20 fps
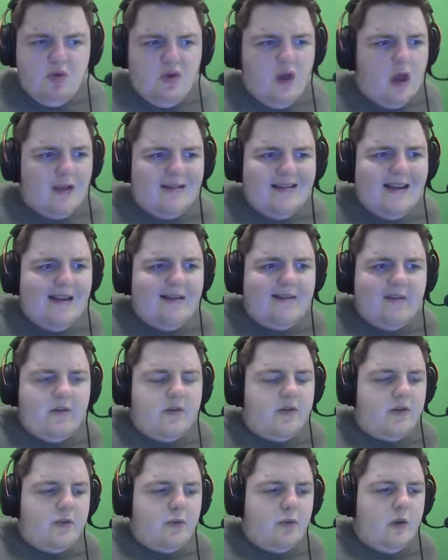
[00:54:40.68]
at
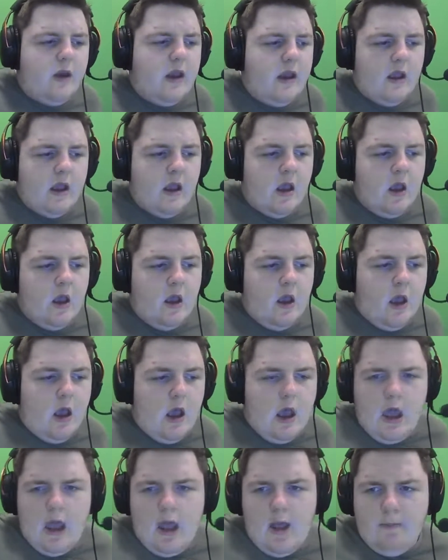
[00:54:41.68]
least 3
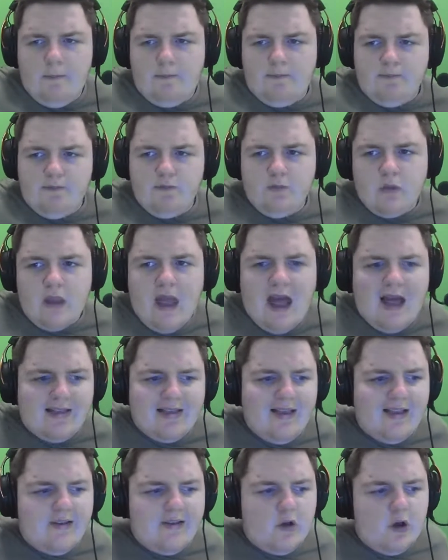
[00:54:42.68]

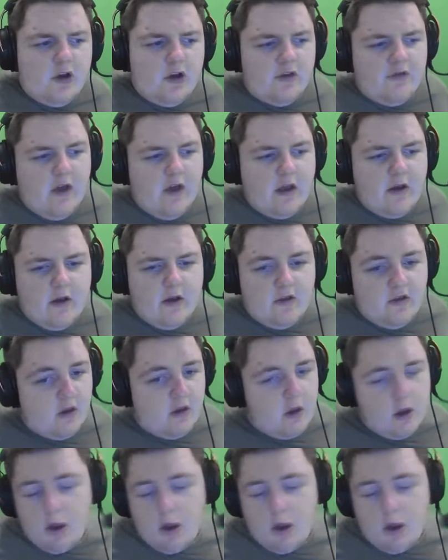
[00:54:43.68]
Atletico defenders.